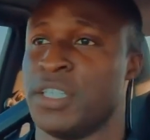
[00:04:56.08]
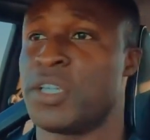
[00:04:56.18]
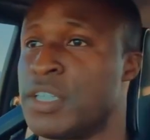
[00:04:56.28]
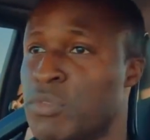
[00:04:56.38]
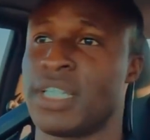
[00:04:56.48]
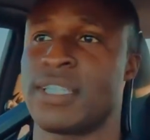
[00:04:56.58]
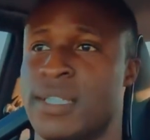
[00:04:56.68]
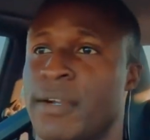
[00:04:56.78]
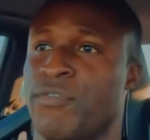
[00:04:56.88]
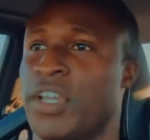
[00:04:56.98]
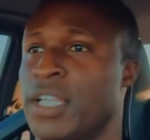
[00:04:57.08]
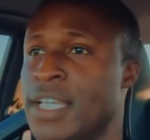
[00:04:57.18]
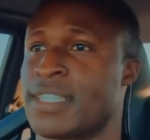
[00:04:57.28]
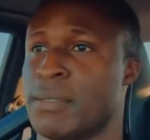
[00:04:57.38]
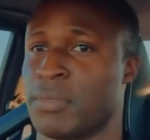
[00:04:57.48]
can really start
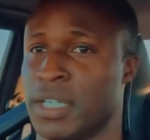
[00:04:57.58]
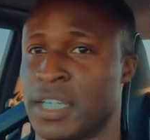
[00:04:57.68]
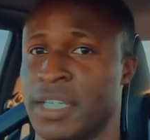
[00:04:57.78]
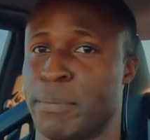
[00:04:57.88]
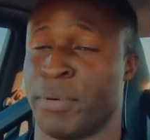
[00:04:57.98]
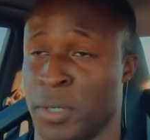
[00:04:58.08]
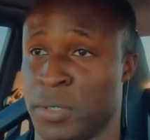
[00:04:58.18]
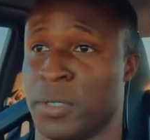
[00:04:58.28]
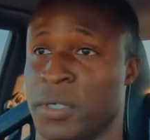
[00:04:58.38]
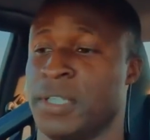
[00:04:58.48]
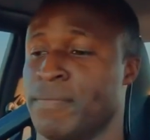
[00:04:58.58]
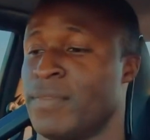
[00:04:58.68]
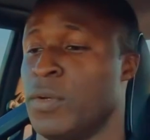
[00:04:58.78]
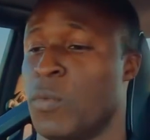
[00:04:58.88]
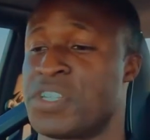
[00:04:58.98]
feeling some good pull
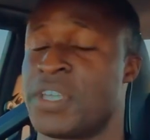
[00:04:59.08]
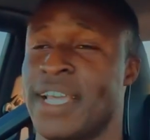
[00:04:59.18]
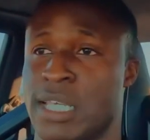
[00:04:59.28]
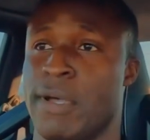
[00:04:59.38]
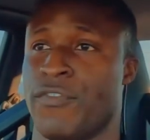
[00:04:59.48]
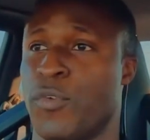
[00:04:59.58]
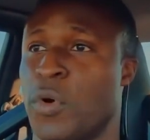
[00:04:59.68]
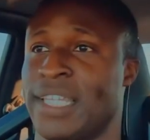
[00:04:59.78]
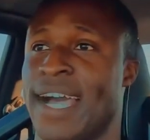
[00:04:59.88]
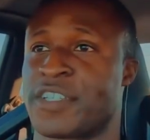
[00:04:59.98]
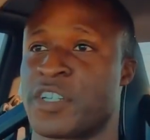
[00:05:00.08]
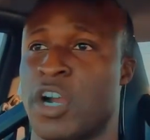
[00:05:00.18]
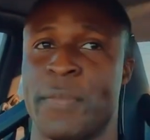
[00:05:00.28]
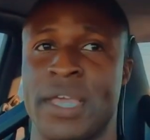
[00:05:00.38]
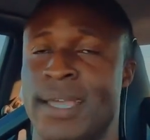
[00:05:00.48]
once you get to about 4,000
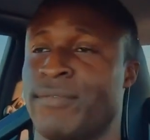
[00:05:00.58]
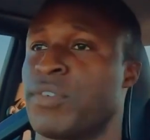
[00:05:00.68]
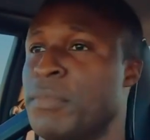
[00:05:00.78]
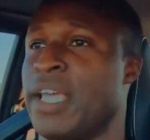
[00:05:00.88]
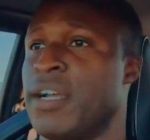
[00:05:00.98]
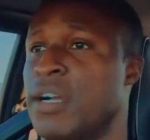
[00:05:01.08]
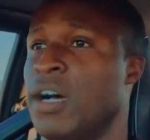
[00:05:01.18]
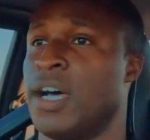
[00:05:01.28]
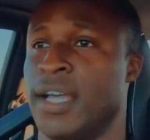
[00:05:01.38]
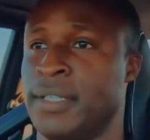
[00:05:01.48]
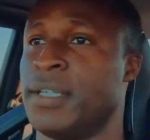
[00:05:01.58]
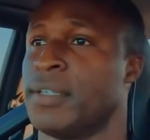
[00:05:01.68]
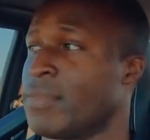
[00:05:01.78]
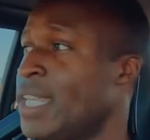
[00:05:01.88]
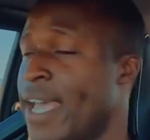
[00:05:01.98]
RPM. From there on,
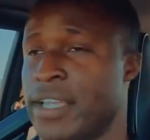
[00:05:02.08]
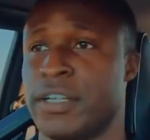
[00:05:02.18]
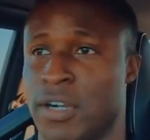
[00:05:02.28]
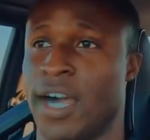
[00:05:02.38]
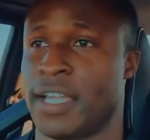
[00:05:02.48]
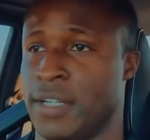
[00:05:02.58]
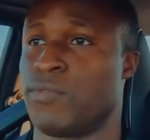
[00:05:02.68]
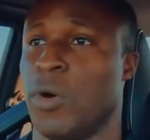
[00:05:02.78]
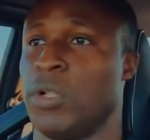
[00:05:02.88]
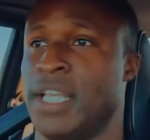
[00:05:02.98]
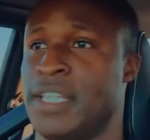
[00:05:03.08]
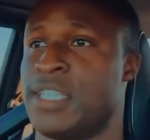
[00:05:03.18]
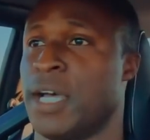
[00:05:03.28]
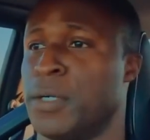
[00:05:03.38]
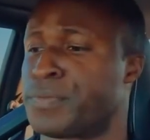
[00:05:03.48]
yeah, you're rocking and rolling.
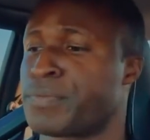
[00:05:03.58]
So